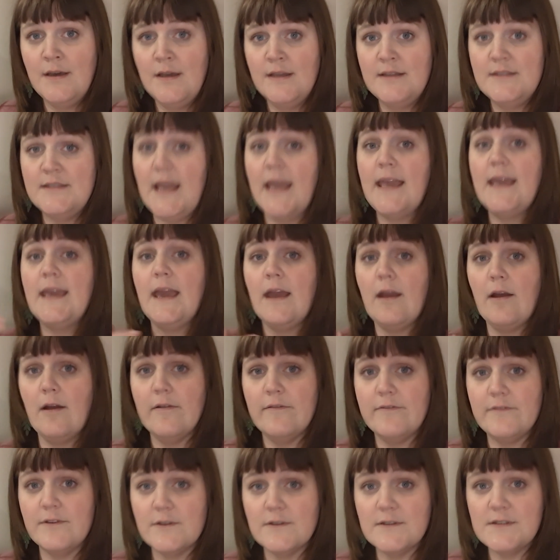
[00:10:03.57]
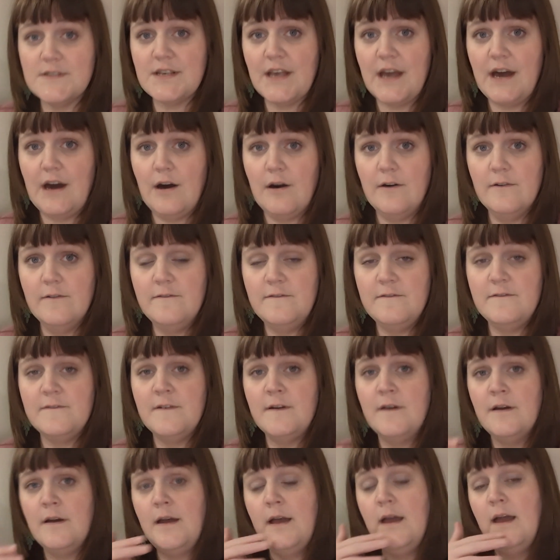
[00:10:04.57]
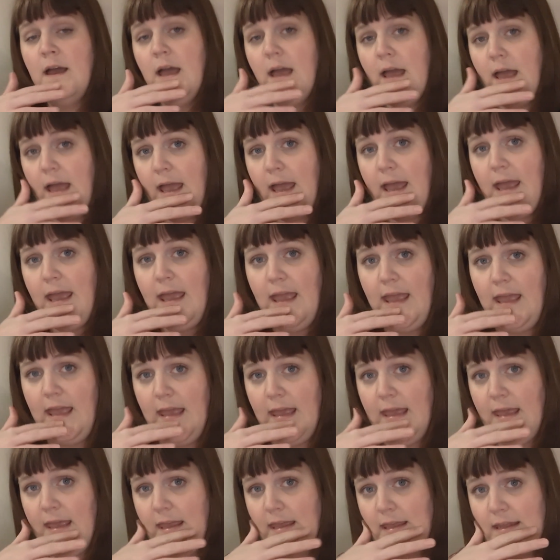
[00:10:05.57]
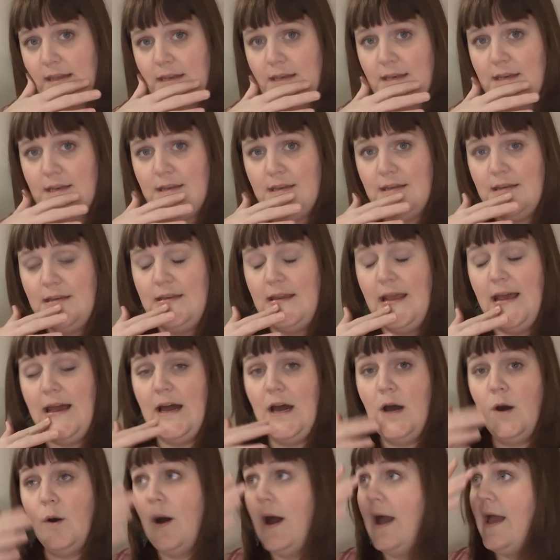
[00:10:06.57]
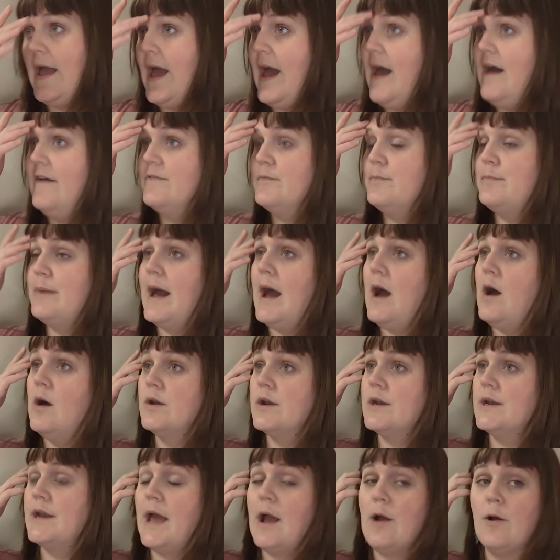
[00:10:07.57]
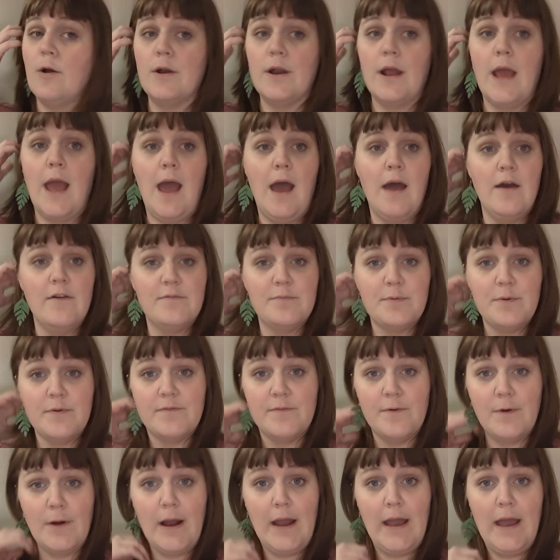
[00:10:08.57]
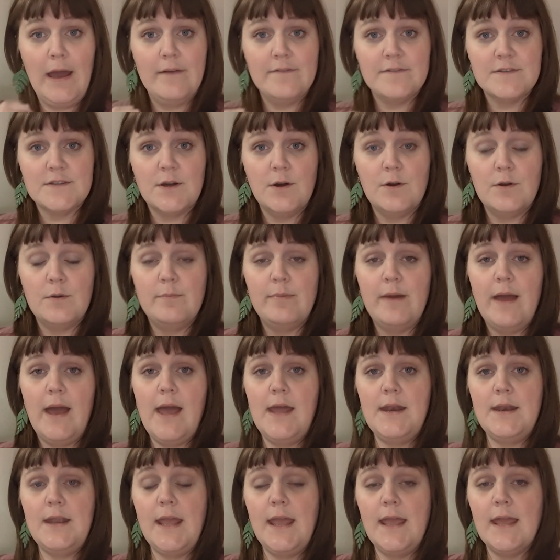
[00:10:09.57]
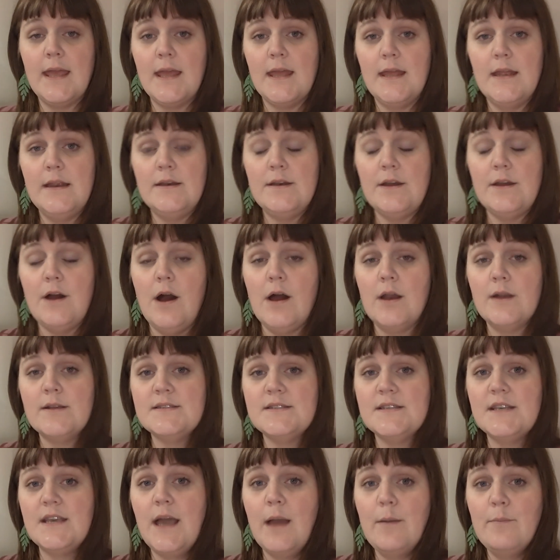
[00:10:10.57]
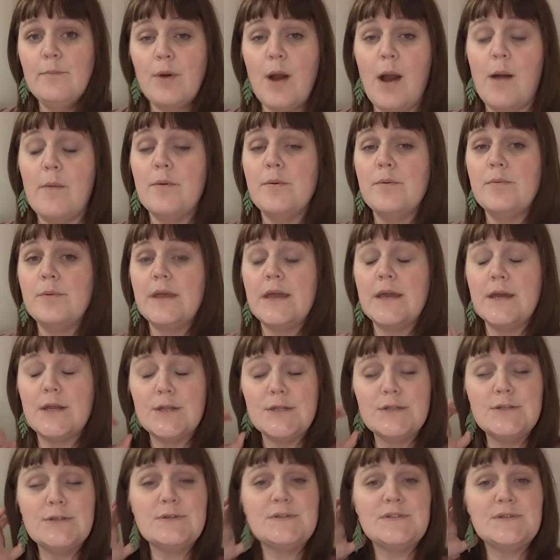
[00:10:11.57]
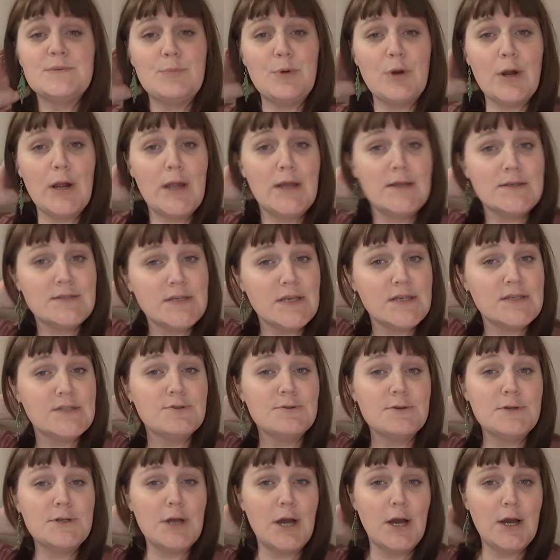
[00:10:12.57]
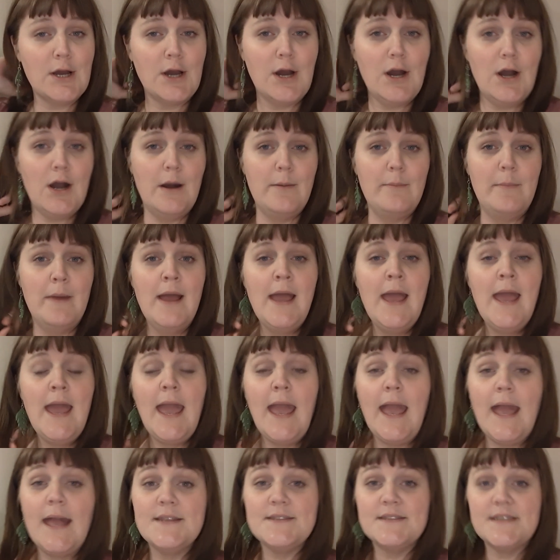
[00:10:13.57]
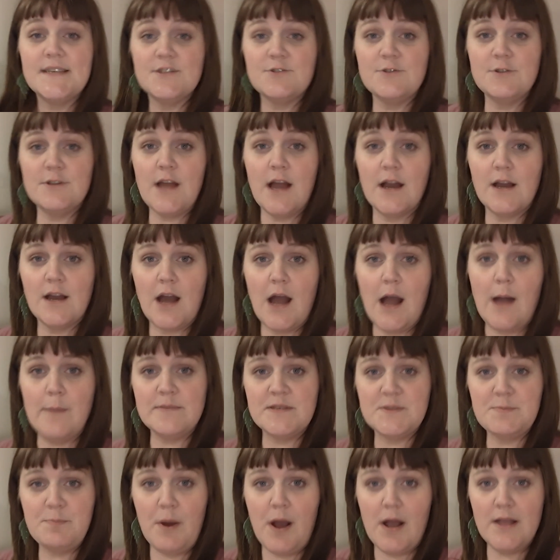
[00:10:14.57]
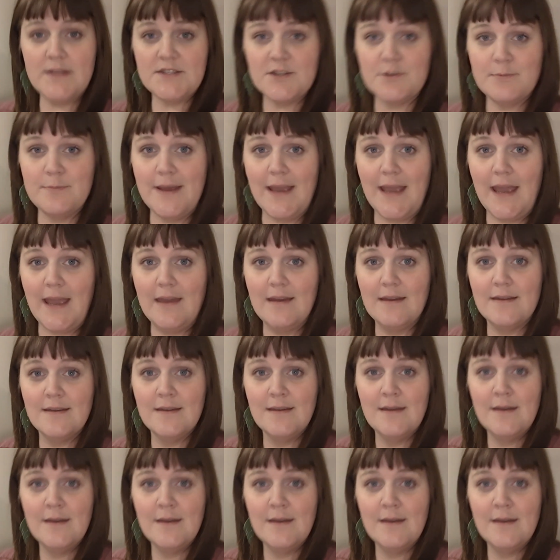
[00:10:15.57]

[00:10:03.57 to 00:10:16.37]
take care of yourself. And now I have about an hour and a half before I have to go to bed. And honestly, I'm probably going to do some more Ancestry.com. Ancestry.com, sponsor me.